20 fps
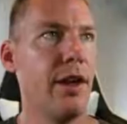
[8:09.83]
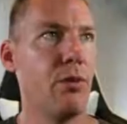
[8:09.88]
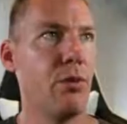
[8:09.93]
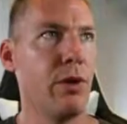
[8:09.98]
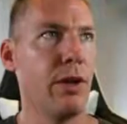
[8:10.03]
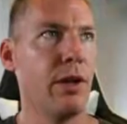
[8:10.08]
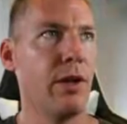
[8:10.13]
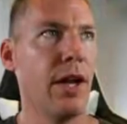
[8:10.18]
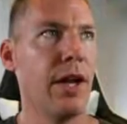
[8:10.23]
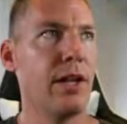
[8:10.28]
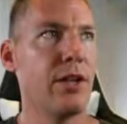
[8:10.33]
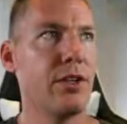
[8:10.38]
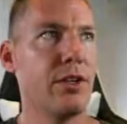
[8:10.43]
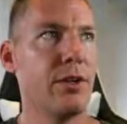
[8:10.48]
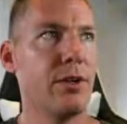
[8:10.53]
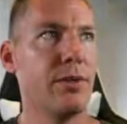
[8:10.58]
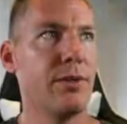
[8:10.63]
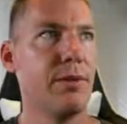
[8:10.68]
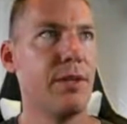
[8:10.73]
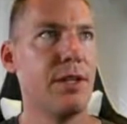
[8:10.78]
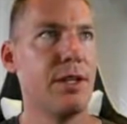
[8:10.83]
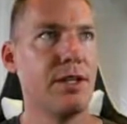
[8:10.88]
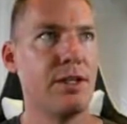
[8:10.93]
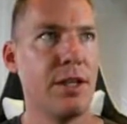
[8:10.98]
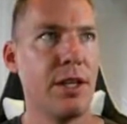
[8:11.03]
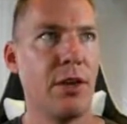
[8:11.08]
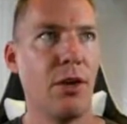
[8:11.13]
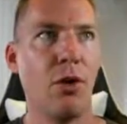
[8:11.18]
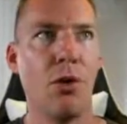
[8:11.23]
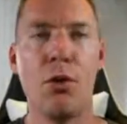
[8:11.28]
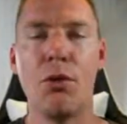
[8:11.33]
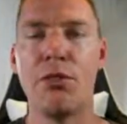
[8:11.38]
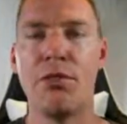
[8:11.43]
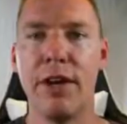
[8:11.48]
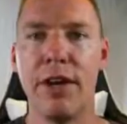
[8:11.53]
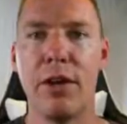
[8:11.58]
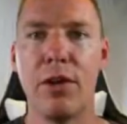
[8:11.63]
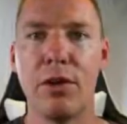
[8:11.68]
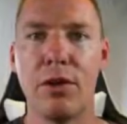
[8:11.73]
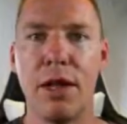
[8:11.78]
if we'd like to see the whole
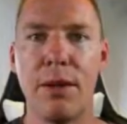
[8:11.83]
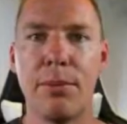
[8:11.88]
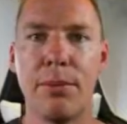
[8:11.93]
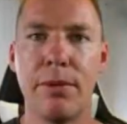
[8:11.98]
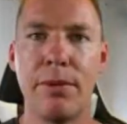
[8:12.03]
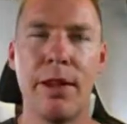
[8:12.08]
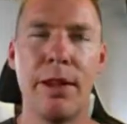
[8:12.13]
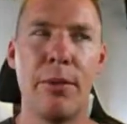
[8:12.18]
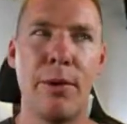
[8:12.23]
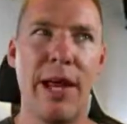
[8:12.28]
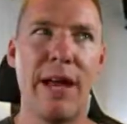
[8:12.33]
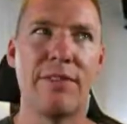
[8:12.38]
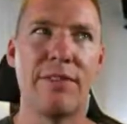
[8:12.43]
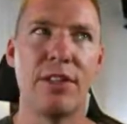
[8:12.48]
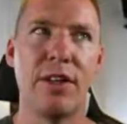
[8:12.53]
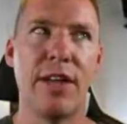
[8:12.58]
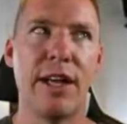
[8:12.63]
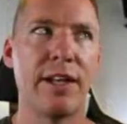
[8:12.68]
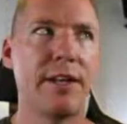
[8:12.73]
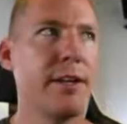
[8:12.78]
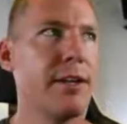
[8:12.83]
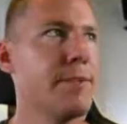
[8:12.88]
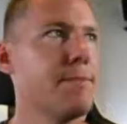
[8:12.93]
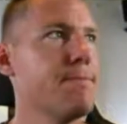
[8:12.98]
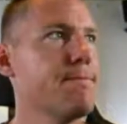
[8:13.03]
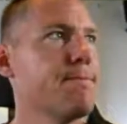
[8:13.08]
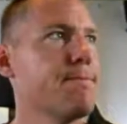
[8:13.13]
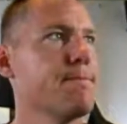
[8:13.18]
video clip that we have selected.